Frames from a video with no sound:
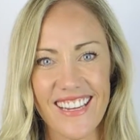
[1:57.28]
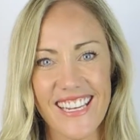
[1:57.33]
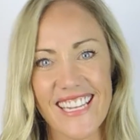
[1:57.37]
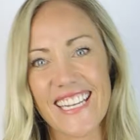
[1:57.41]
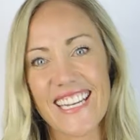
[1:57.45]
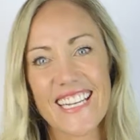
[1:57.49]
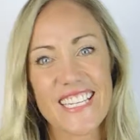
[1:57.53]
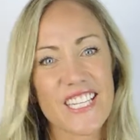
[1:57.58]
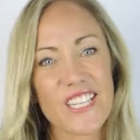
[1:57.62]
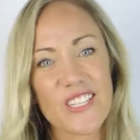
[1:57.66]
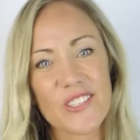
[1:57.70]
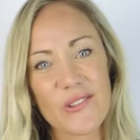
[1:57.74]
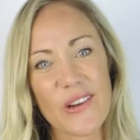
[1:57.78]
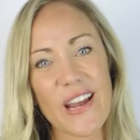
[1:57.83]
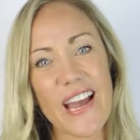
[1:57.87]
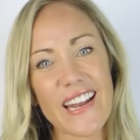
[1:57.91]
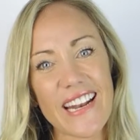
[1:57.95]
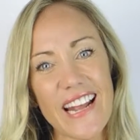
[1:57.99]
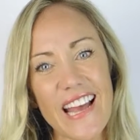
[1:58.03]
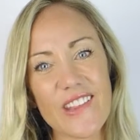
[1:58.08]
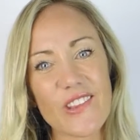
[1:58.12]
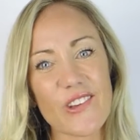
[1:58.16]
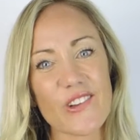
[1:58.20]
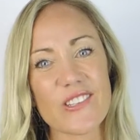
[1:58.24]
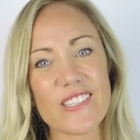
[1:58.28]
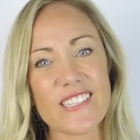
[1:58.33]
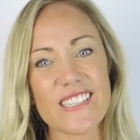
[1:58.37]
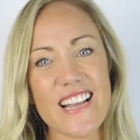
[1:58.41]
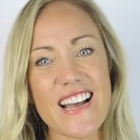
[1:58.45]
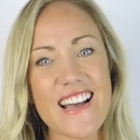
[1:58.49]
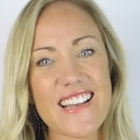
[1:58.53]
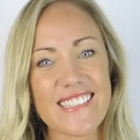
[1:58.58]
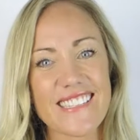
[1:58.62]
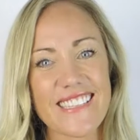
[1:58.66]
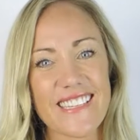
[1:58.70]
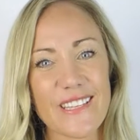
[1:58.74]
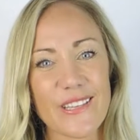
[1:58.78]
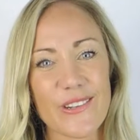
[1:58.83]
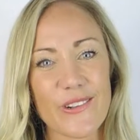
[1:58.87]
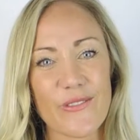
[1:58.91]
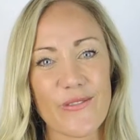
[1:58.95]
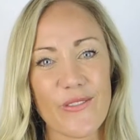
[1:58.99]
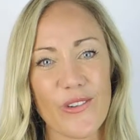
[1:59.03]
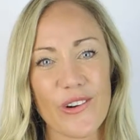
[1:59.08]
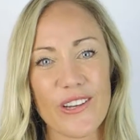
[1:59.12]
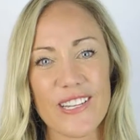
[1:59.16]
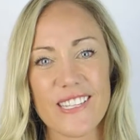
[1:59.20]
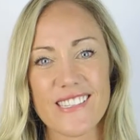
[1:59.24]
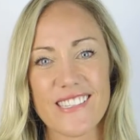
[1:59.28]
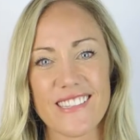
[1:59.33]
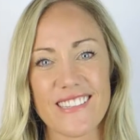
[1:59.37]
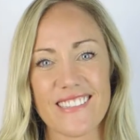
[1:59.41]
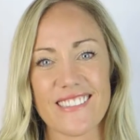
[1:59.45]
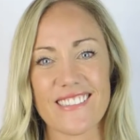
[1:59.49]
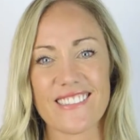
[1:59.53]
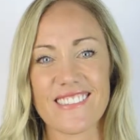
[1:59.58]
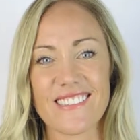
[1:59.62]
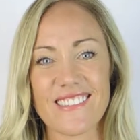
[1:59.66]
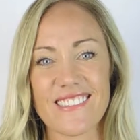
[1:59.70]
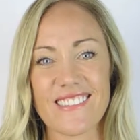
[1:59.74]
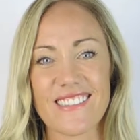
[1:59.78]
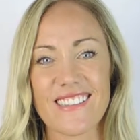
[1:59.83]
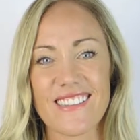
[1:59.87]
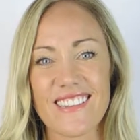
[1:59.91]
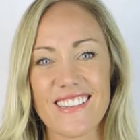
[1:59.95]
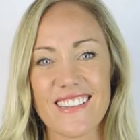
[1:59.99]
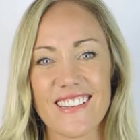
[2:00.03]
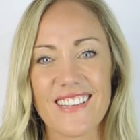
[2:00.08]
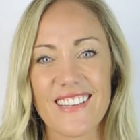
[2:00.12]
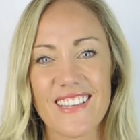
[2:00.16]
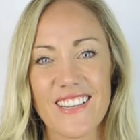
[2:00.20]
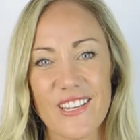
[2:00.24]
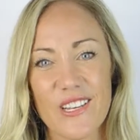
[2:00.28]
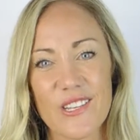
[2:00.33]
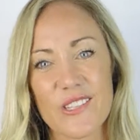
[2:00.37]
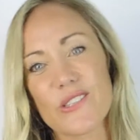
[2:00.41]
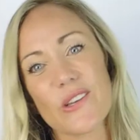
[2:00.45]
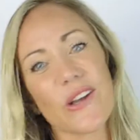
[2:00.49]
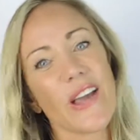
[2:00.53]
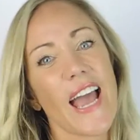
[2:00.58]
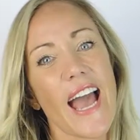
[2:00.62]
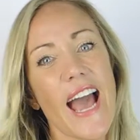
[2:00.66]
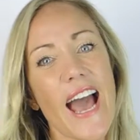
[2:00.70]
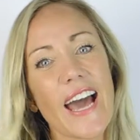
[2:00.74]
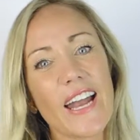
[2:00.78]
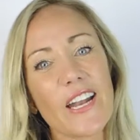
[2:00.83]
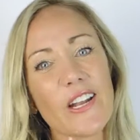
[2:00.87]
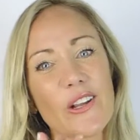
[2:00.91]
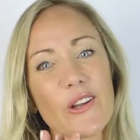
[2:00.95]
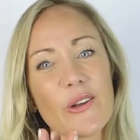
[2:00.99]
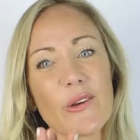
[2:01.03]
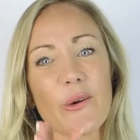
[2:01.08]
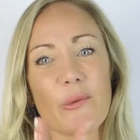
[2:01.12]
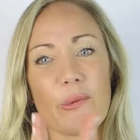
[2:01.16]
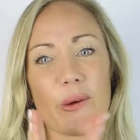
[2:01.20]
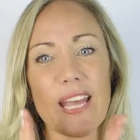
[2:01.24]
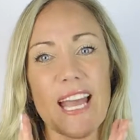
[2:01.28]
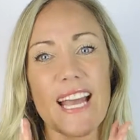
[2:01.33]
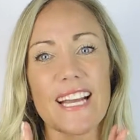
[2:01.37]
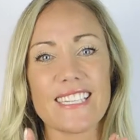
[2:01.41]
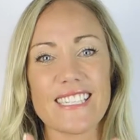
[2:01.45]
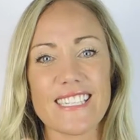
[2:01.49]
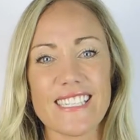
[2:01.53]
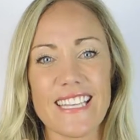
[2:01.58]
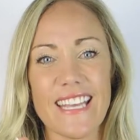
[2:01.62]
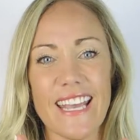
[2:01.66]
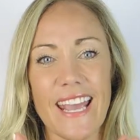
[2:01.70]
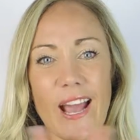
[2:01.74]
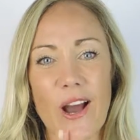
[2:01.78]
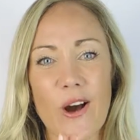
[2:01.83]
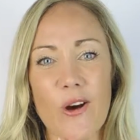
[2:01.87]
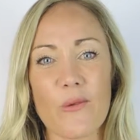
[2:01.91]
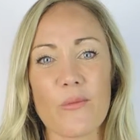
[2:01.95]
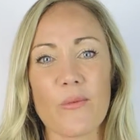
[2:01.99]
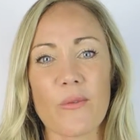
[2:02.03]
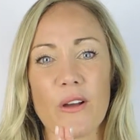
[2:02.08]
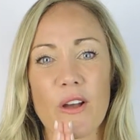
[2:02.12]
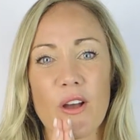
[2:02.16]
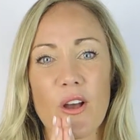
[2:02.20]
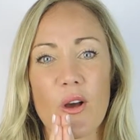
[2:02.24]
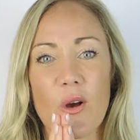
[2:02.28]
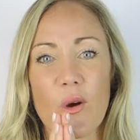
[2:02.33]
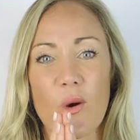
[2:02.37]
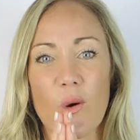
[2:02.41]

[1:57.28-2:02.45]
You need to drown out those nasty little voices. So how do we actually help